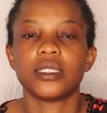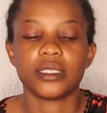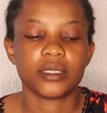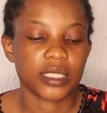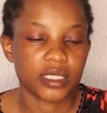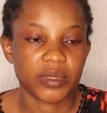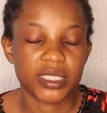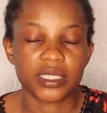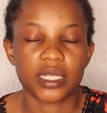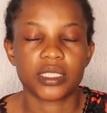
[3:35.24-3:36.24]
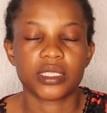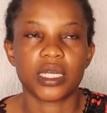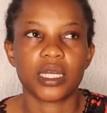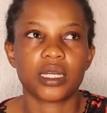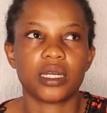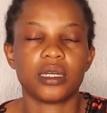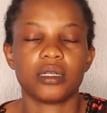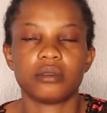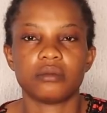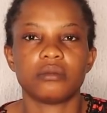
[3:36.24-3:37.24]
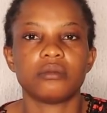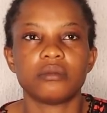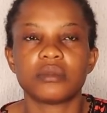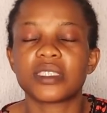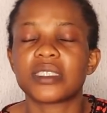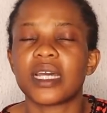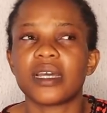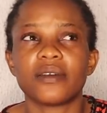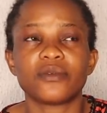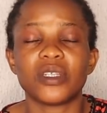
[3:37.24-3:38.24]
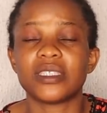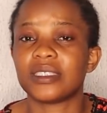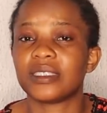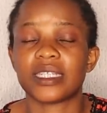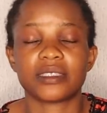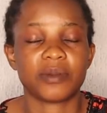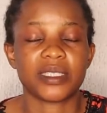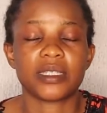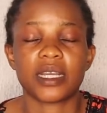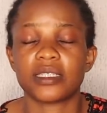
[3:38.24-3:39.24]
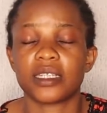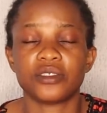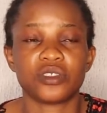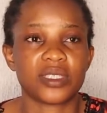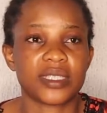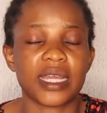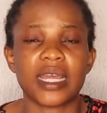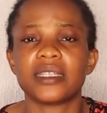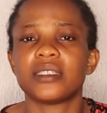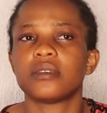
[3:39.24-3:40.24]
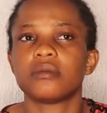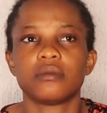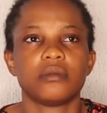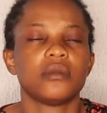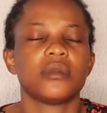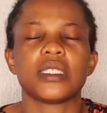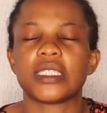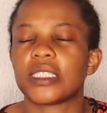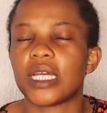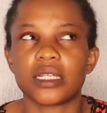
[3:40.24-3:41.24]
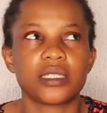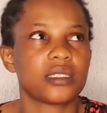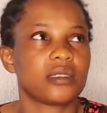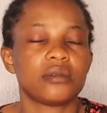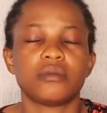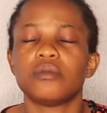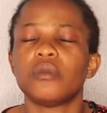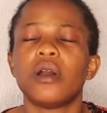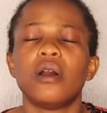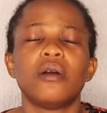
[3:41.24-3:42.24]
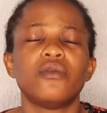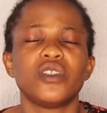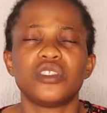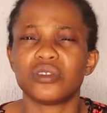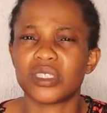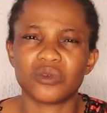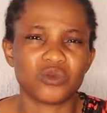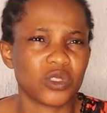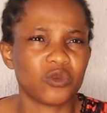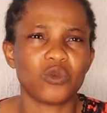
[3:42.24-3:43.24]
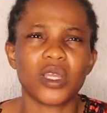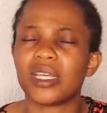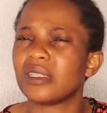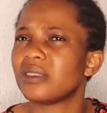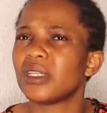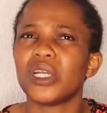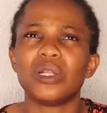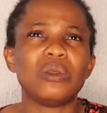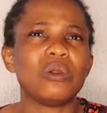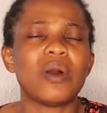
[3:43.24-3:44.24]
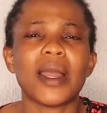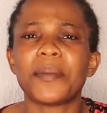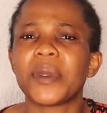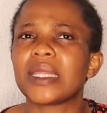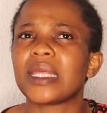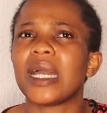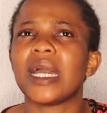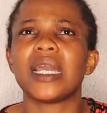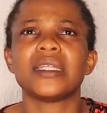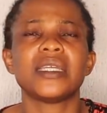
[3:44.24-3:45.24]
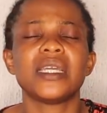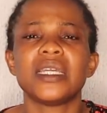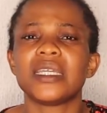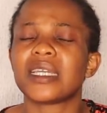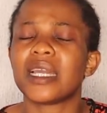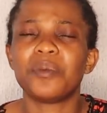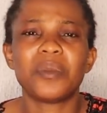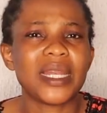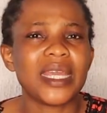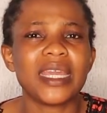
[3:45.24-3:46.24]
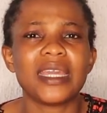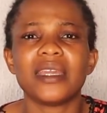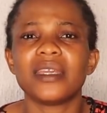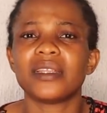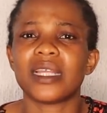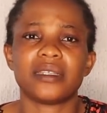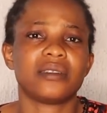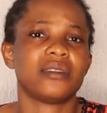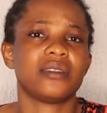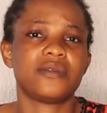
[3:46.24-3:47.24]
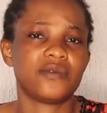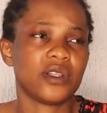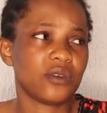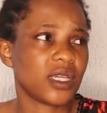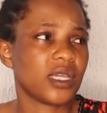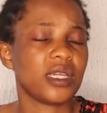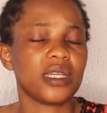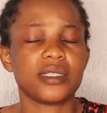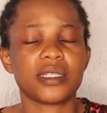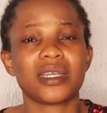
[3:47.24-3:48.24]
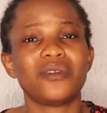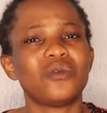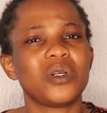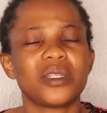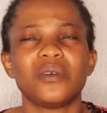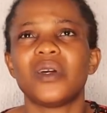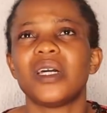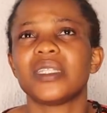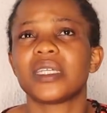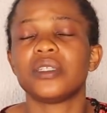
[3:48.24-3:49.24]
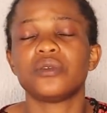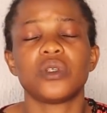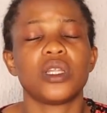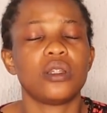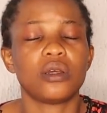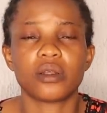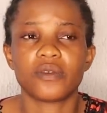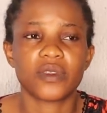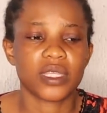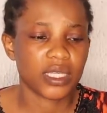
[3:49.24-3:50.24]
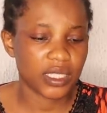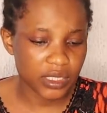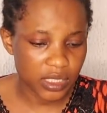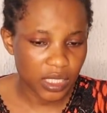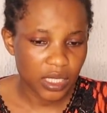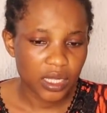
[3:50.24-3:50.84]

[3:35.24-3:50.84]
this asthmatic attack start when this asthmatic attack just starts it starts uh, reducing the weight low appetite he can play like his fellow kids he can run around he can do a lot of things